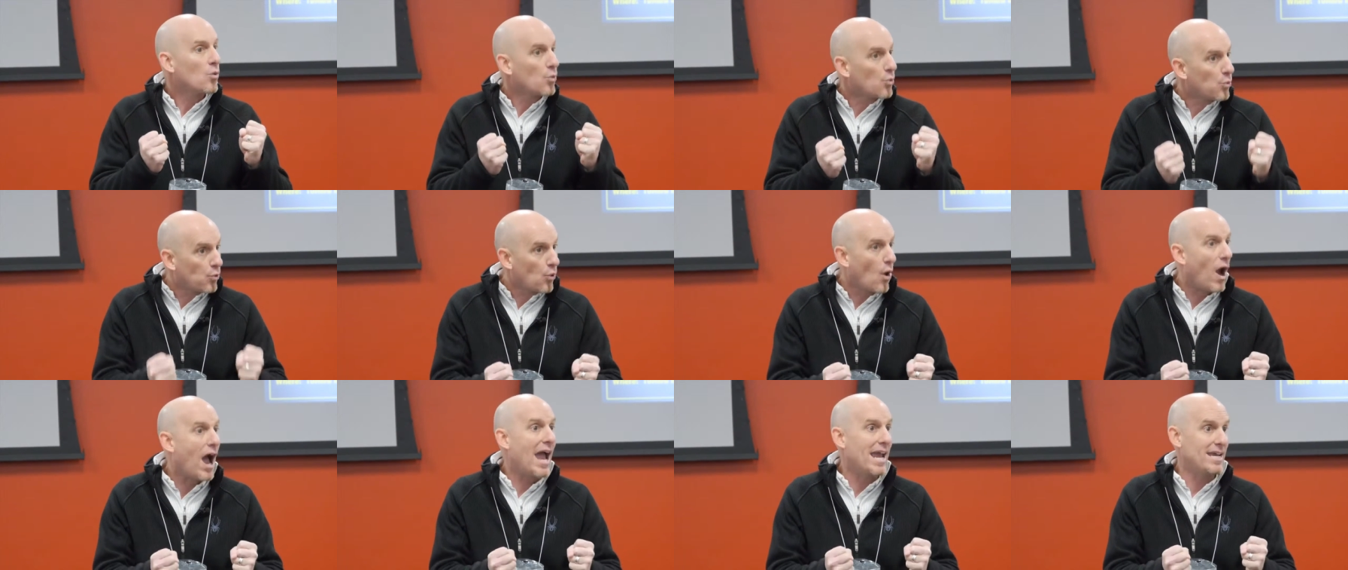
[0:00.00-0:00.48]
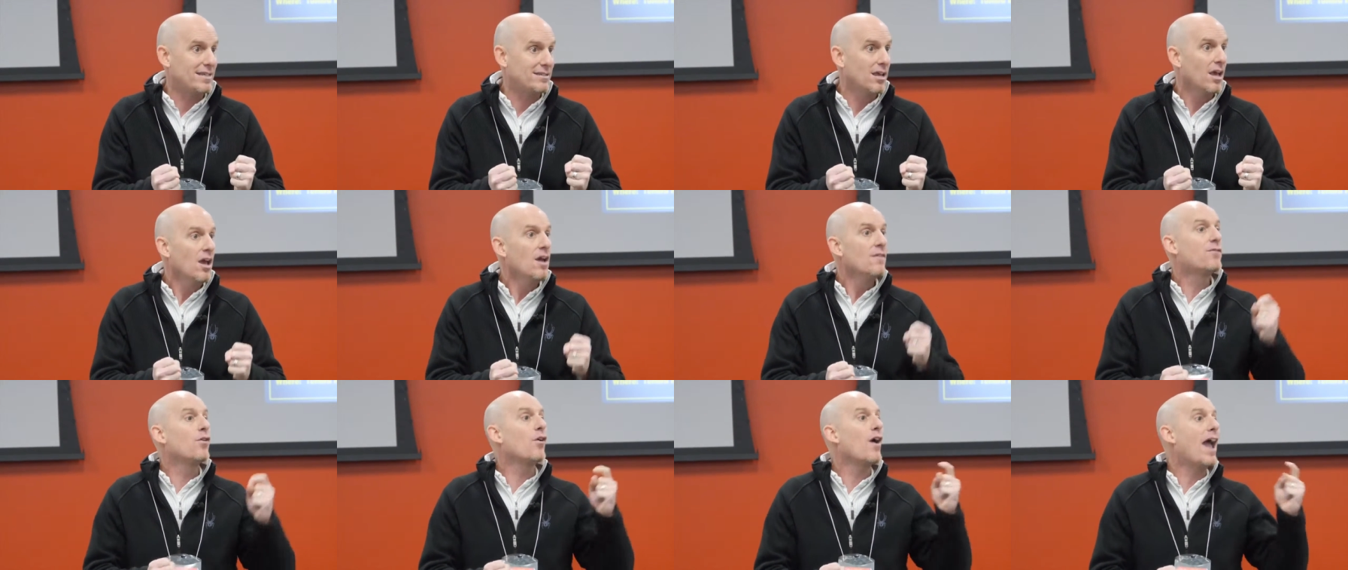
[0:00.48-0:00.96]
right.
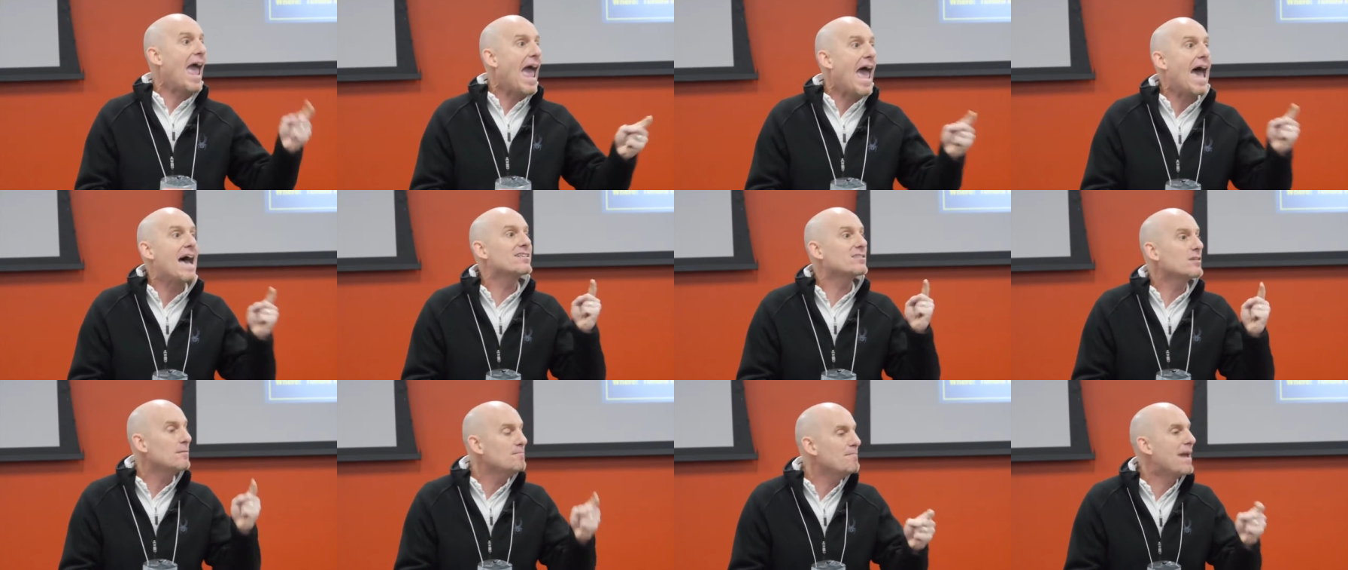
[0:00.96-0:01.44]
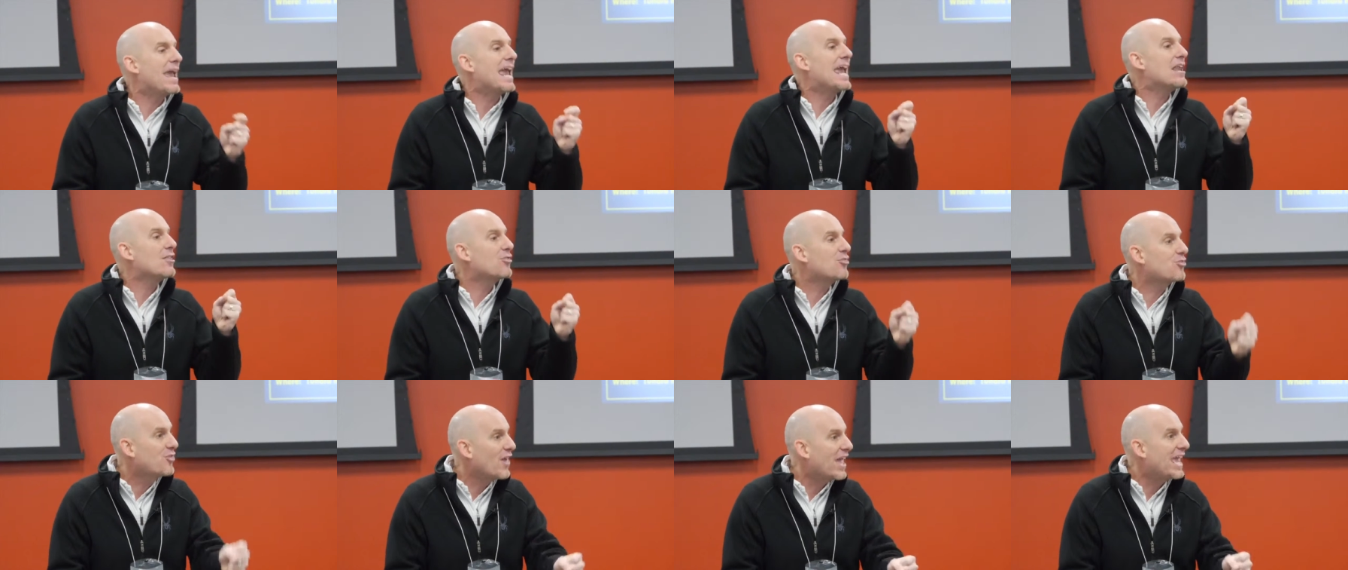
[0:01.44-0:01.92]
For as a
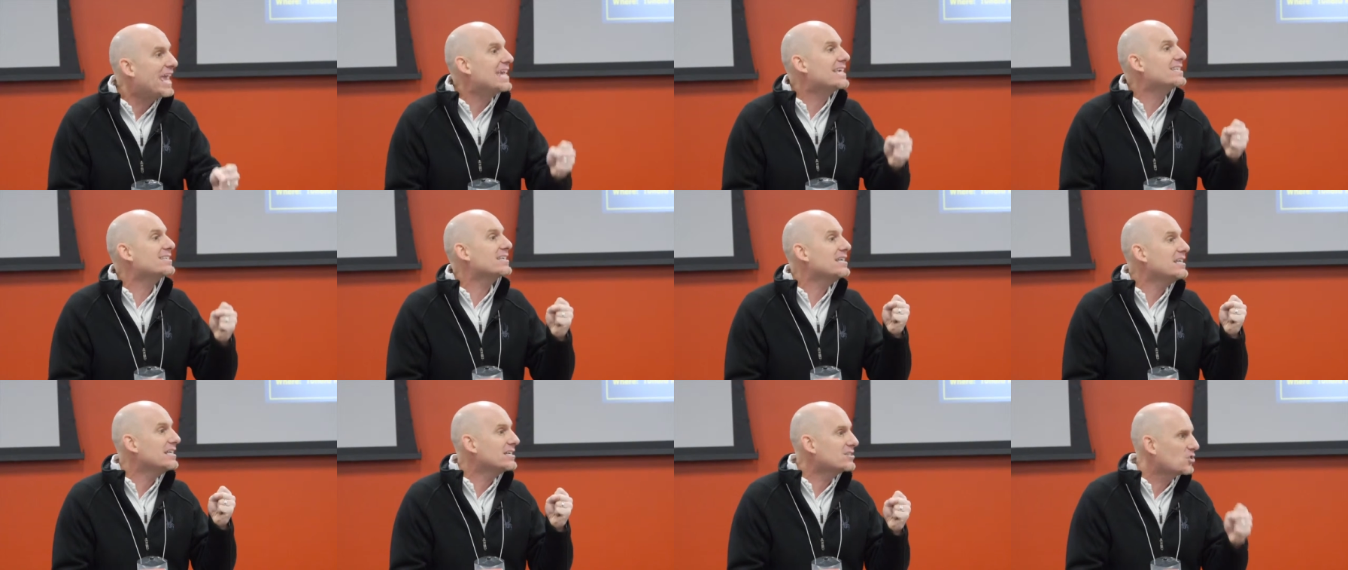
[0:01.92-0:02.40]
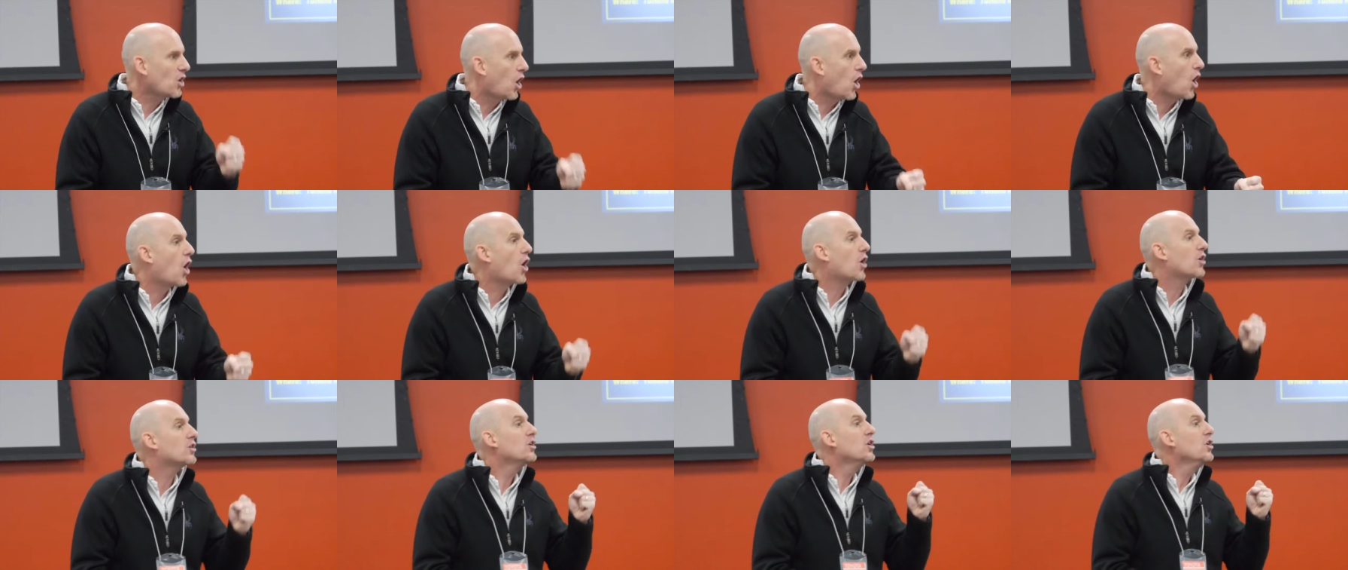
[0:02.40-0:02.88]
man thinks in his
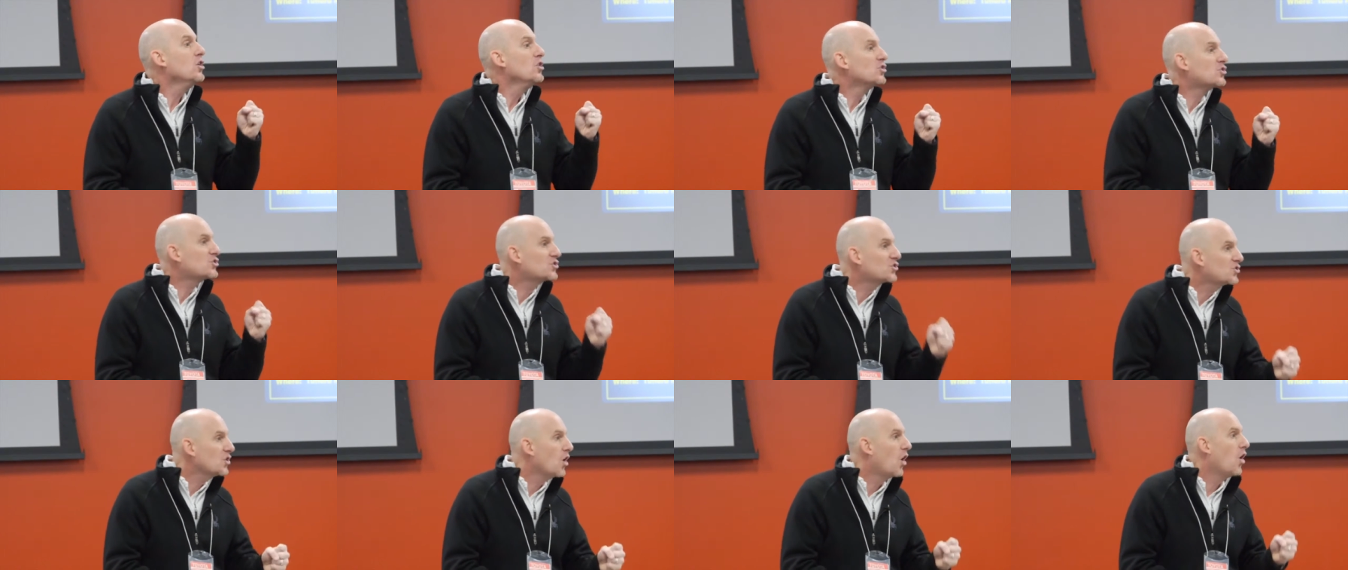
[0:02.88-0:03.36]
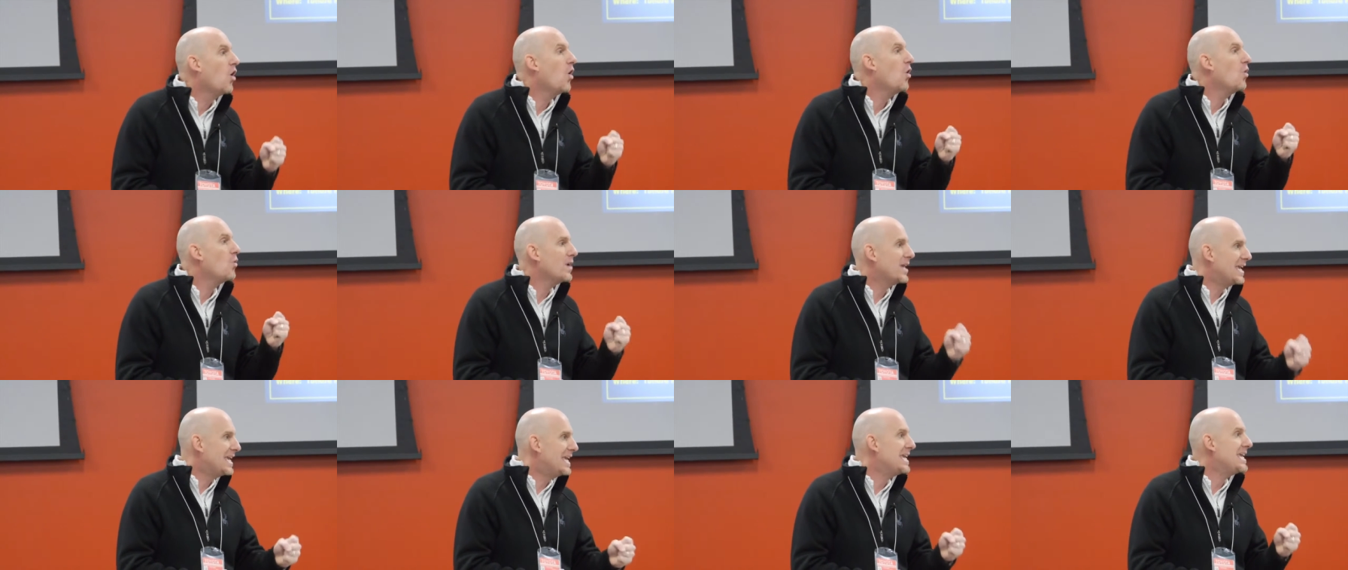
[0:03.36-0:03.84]
heart,
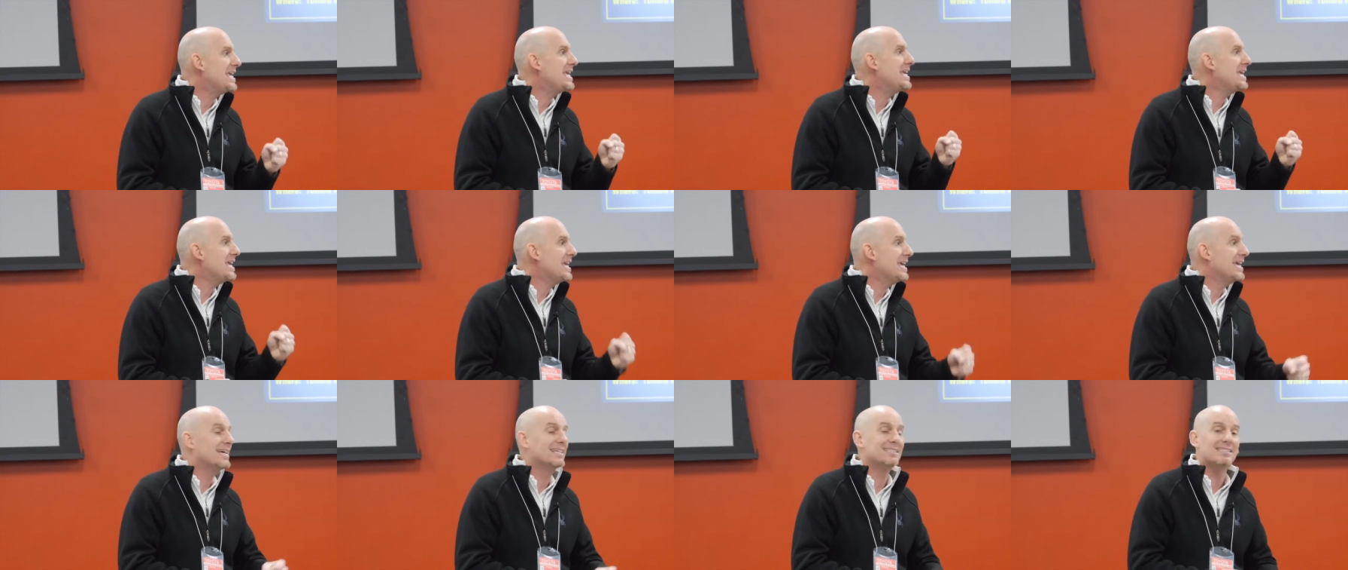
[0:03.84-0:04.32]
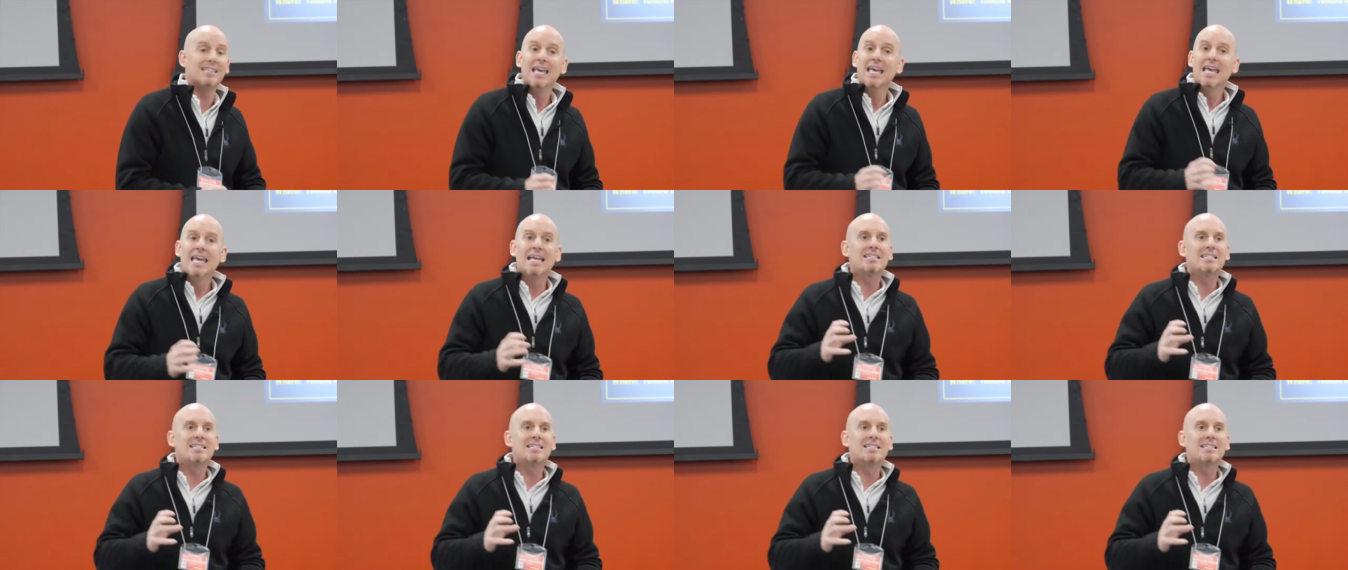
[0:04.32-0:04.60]
so he is.